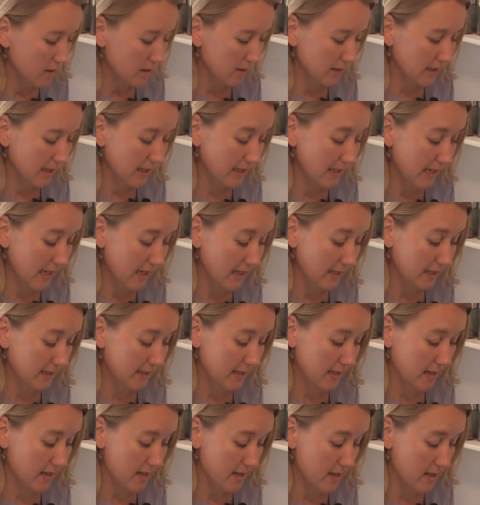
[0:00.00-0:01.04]
Just going to
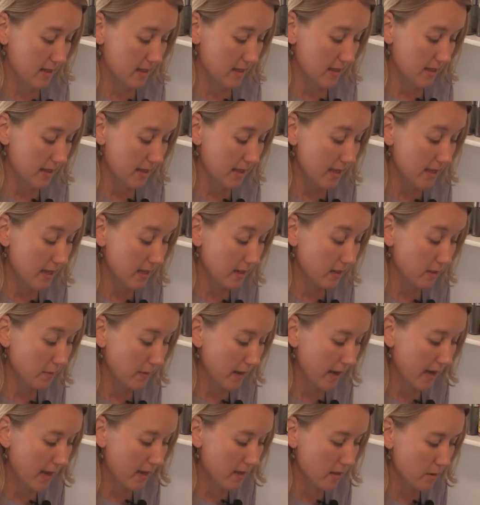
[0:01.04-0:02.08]
taste a little
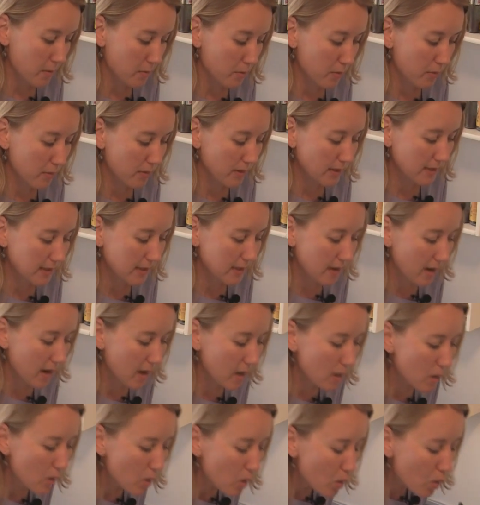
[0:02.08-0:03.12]
bite. They're pretty
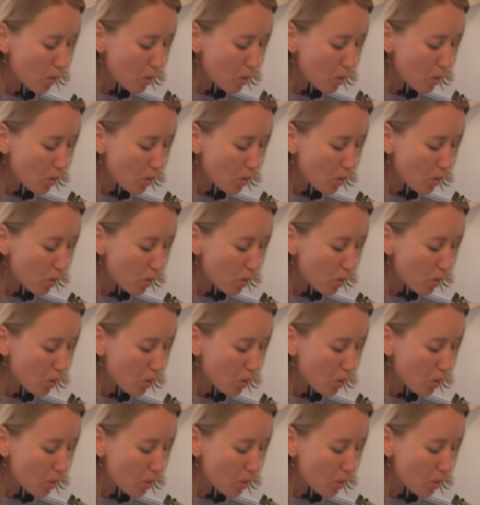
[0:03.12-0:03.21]
hot.